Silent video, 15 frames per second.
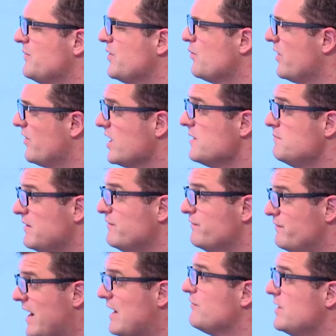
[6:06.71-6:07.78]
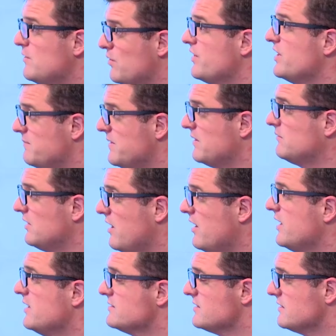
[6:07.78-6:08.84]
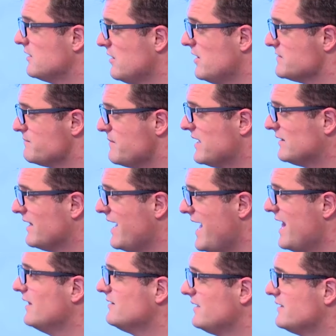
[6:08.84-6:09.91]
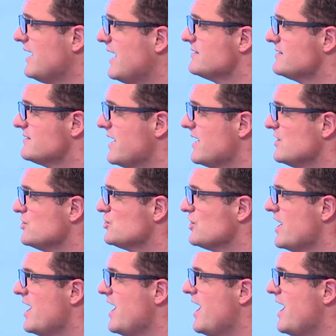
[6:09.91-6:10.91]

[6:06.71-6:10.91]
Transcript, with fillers: where I'd be very worried about clients and clients' mental health at that stage.